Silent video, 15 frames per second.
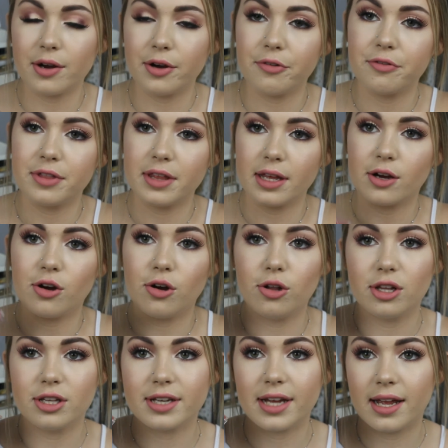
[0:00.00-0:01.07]
of the
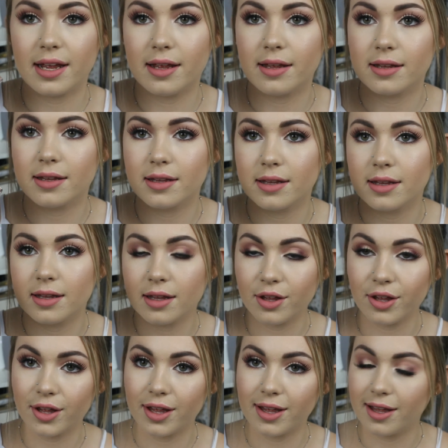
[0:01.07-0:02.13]
Holdiay
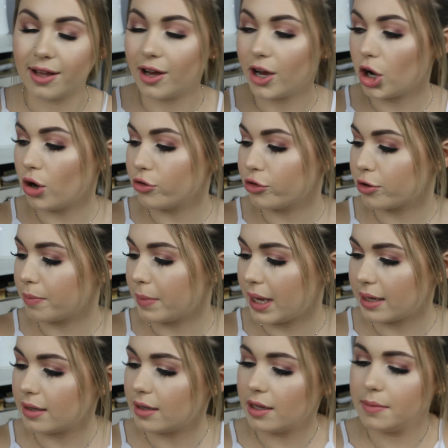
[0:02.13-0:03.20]
Ultra
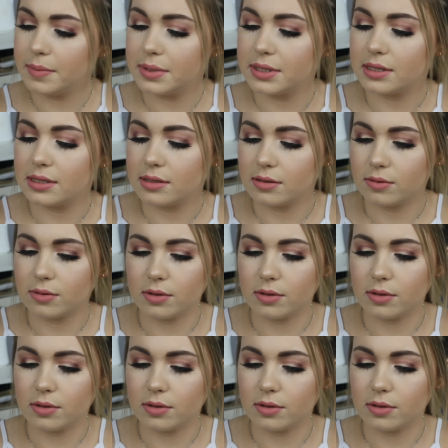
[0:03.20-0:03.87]
Matte Lips.